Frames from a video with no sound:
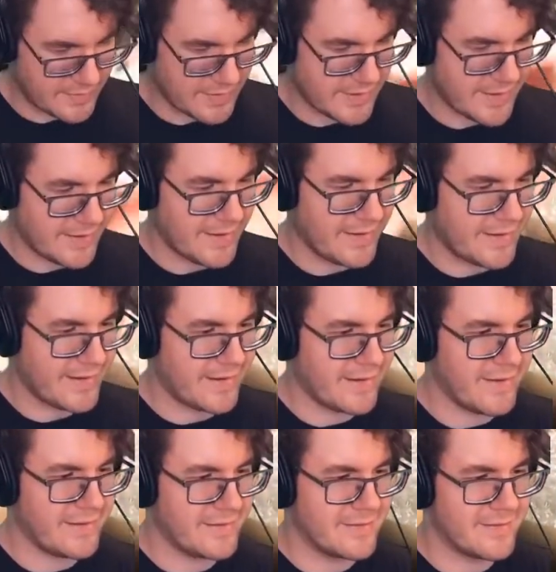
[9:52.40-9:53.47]

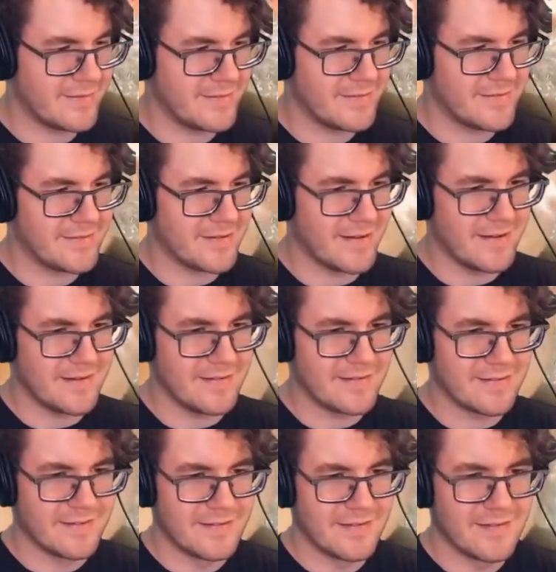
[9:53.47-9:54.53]
Yeah, look at these guys.
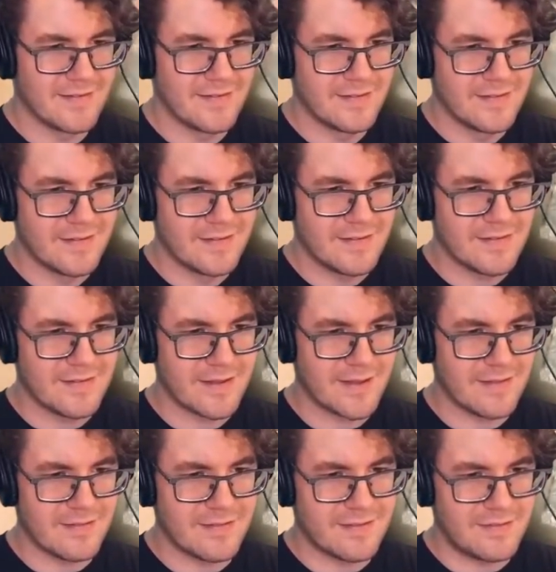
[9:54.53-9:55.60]
They
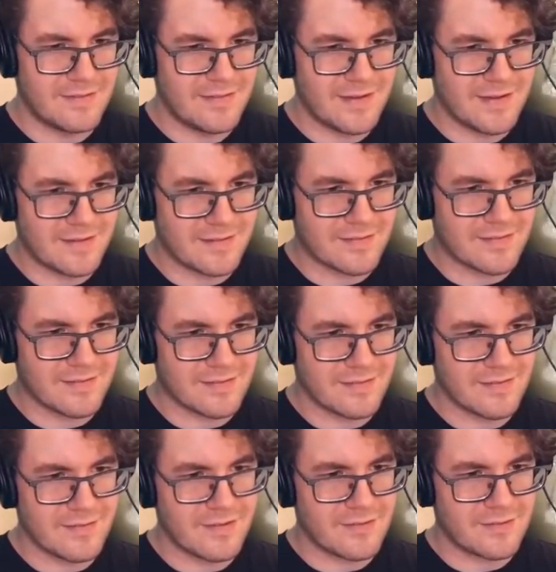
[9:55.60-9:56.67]
got little legs.
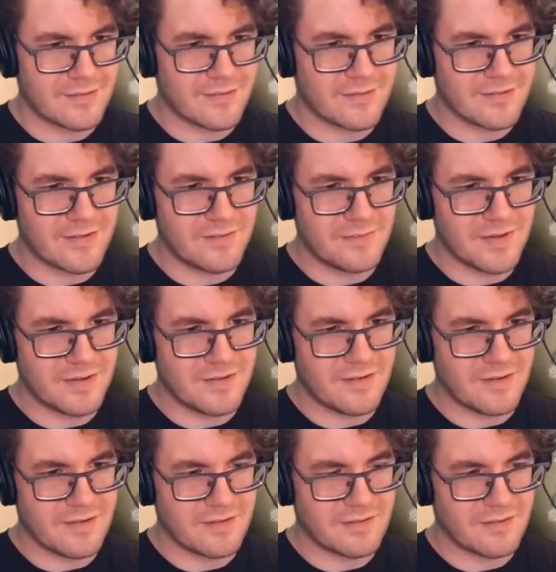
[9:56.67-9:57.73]
These are just going to be a
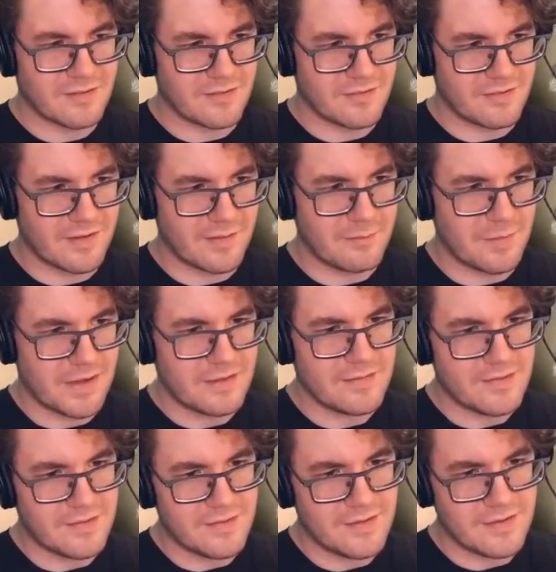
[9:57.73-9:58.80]
nice little like
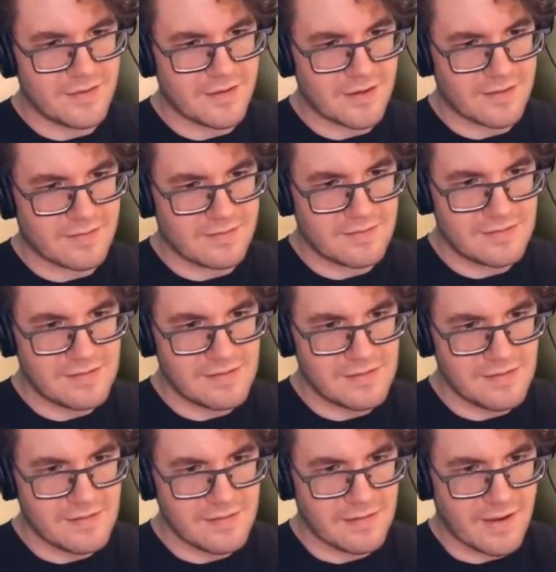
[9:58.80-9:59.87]
basing detail
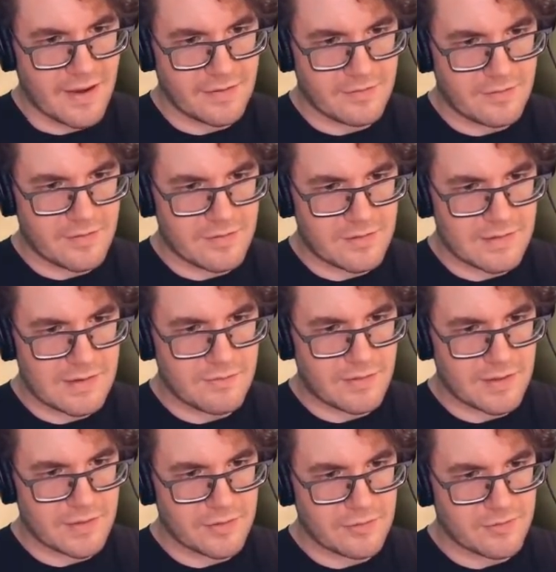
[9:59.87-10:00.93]
I don't know how I
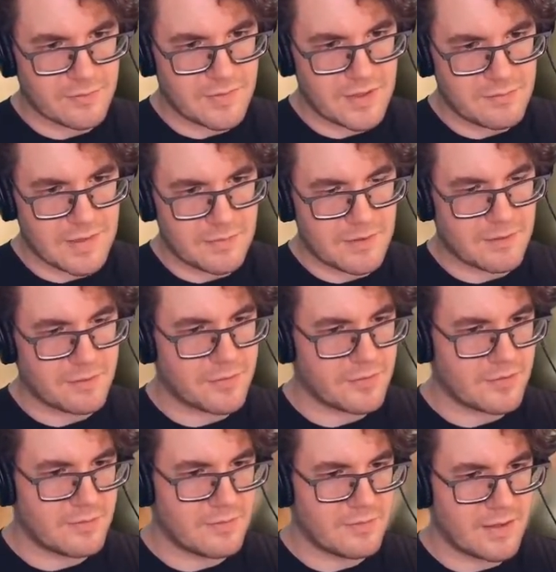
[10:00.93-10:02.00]
want to use them yet. Maybe I'll put
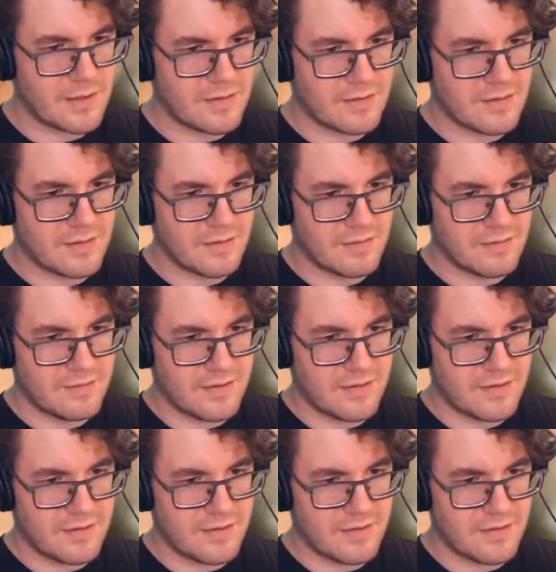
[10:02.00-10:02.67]
them on